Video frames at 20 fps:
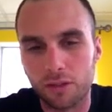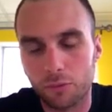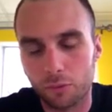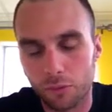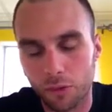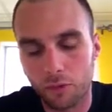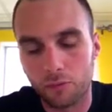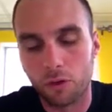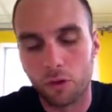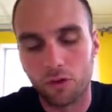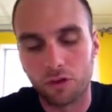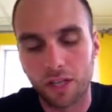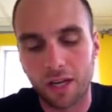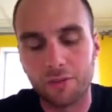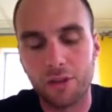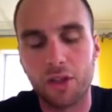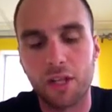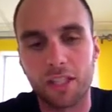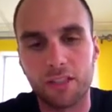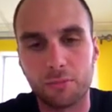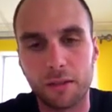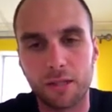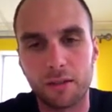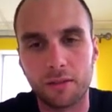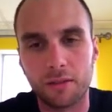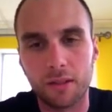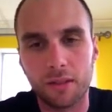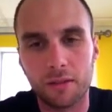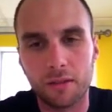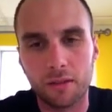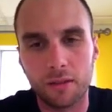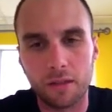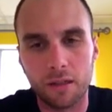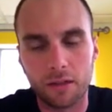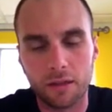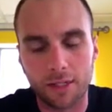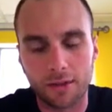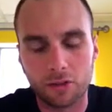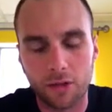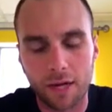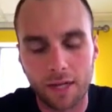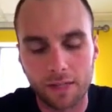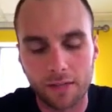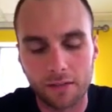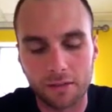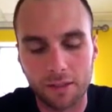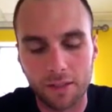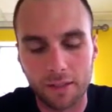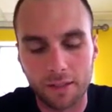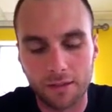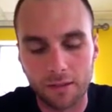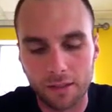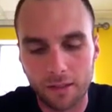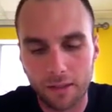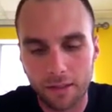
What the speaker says: Of course, everything's been electronically